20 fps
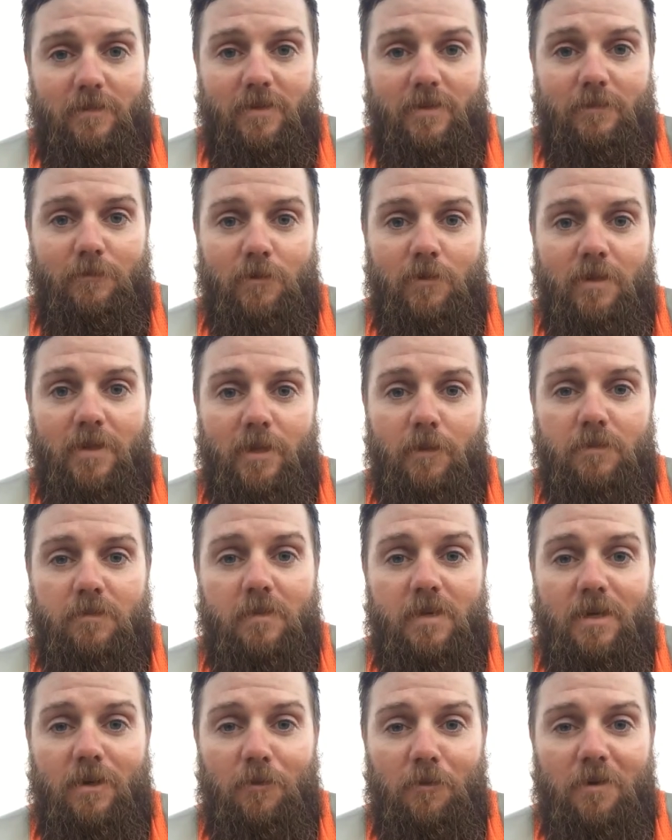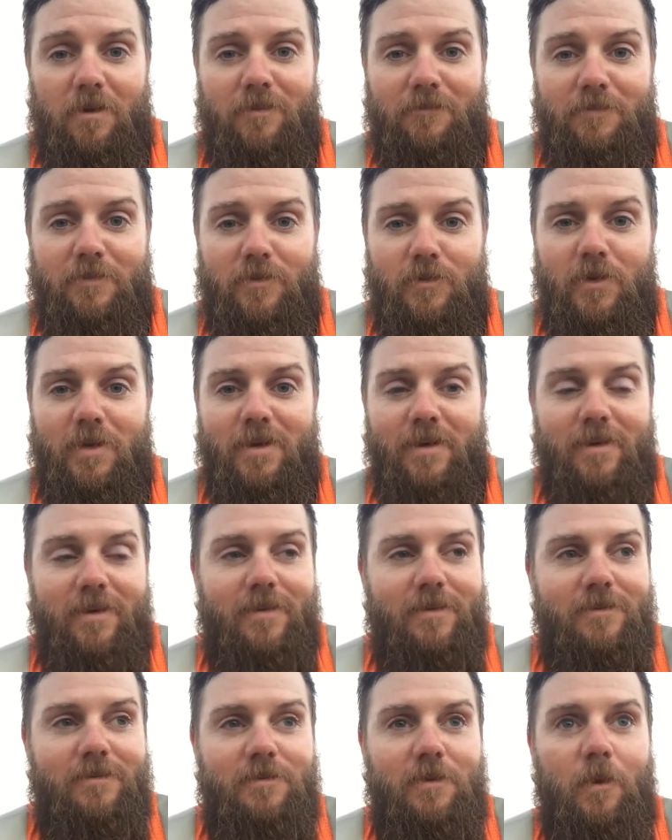It really helps me hold off the trigger,
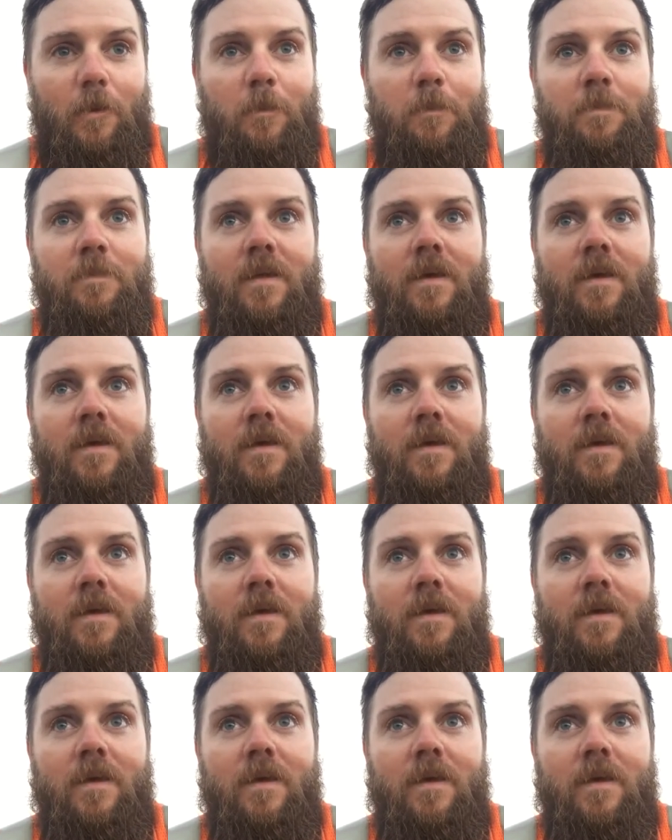so